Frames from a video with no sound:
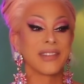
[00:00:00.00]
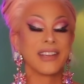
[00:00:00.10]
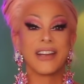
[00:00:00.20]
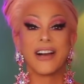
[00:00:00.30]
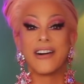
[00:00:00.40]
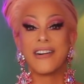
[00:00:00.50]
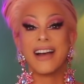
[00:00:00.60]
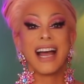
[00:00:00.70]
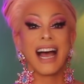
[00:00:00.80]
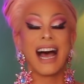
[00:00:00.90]
you know,
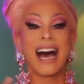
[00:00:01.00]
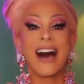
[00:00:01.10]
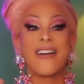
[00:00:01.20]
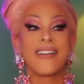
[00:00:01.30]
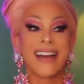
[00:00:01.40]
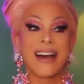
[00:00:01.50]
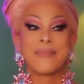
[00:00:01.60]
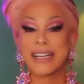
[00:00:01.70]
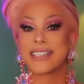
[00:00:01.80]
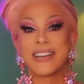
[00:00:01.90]
how
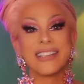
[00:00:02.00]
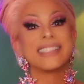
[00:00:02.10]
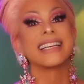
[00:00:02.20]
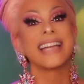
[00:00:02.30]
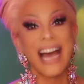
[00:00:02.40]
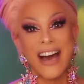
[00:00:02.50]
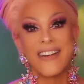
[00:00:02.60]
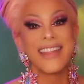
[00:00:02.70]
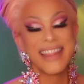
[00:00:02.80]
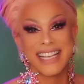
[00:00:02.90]
Gottmik turns it
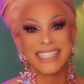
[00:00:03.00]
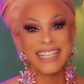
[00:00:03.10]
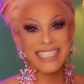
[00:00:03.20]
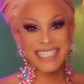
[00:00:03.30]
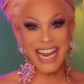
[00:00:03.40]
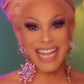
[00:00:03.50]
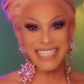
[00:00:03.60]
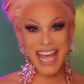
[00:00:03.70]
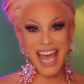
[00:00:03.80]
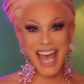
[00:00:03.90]
out this
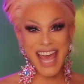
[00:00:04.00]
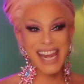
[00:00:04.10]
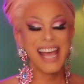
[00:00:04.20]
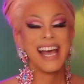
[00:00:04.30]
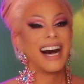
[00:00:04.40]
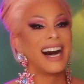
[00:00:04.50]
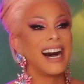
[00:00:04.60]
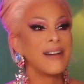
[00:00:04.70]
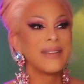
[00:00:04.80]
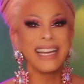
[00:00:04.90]
season.
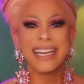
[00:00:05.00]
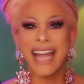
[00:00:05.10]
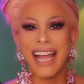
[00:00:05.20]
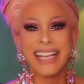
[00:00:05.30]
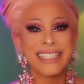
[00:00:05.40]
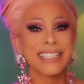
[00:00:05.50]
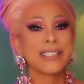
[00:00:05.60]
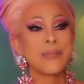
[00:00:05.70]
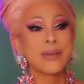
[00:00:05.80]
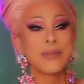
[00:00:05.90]
But yeah, it's just
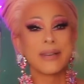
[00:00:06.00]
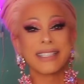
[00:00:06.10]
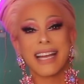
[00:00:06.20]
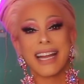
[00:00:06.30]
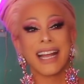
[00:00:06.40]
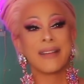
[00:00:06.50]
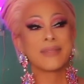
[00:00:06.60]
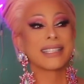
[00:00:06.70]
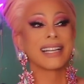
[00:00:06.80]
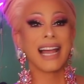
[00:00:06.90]
super exciting. I'm
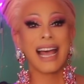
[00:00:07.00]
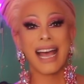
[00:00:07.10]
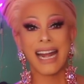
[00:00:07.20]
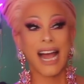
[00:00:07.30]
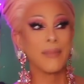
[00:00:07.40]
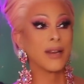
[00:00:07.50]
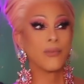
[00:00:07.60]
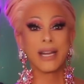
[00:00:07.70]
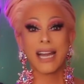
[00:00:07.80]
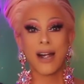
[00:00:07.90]
just glad. I mean,
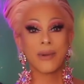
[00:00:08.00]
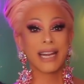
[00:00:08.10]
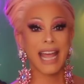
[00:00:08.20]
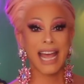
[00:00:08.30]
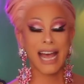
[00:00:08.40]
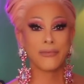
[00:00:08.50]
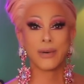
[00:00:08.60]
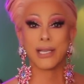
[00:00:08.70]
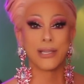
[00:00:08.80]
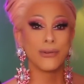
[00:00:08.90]
we already have
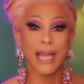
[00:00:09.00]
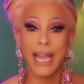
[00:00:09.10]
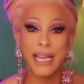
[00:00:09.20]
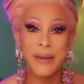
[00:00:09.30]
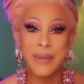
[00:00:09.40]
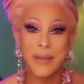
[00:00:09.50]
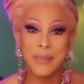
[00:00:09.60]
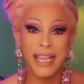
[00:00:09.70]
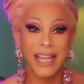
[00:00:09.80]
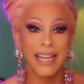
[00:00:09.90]
UK coming up
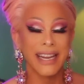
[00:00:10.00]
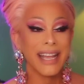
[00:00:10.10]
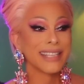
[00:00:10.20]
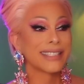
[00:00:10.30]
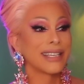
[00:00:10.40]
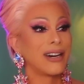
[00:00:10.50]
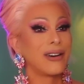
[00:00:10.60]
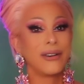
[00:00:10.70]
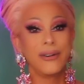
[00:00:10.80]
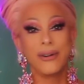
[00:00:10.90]
again,
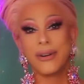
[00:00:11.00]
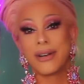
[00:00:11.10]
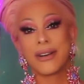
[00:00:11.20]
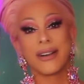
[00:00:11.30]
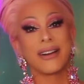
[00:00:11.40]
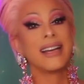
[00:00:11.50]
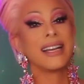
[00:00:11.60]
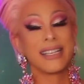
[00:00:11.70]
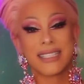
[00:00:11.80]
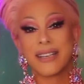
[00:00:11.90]
so whew, girl,
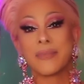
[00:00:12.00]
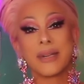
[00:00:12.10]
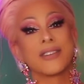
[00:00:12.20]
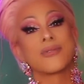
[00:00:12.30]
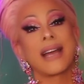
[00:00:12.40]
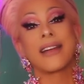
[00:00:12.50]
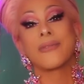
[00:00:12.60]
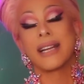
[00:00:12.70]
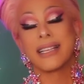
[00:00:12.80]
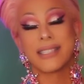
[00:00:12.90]
it's gonna be a drag
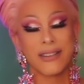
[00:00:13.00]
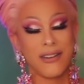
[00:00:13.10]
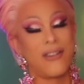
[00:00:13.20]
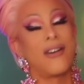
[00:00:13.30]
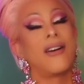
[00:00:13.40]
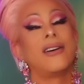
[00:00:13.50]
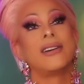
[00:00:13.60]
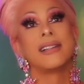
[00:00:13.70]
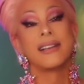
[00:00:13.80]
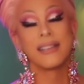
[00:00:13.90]
race
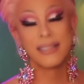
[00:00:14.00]
all